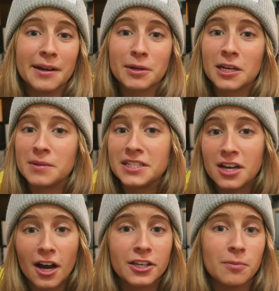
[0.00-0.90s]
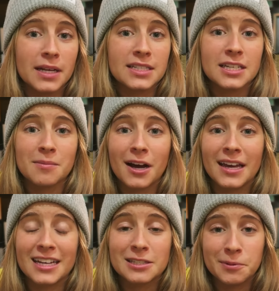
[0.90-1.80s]
I'm gonna be documenting my
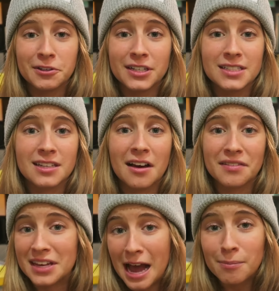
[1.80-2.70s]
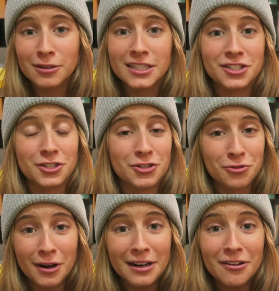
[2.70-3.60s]
experience on the Appalachian
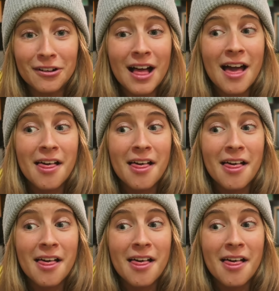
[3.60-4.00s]
Trail.